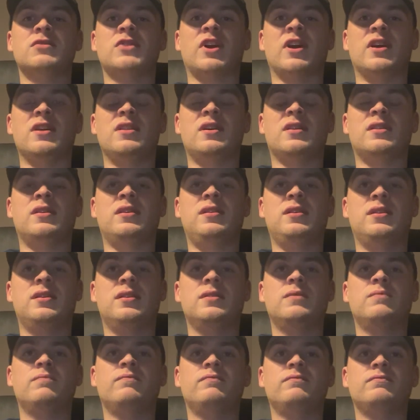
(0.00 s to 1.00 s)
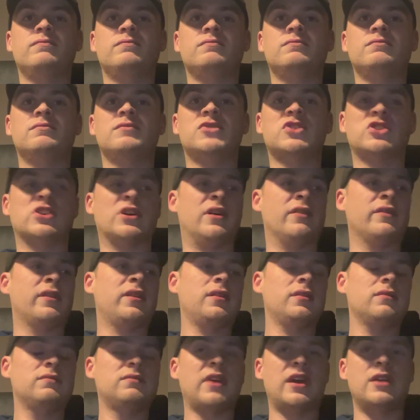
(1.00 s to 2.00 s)
Okay then. Sound
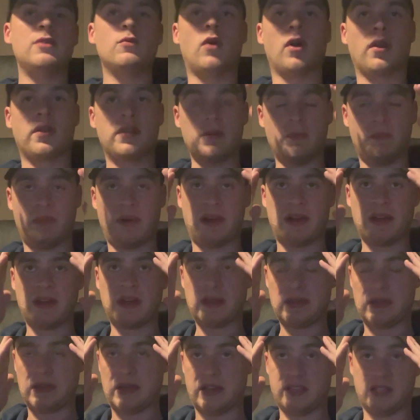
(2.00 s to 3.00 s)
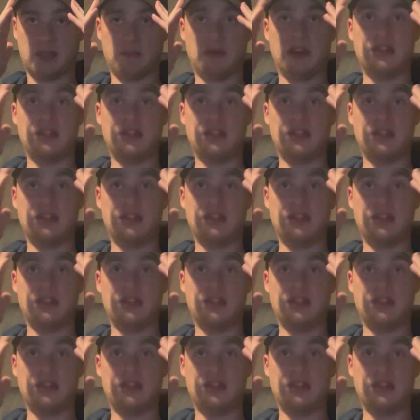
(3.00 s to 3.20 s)
day one in the bag. As I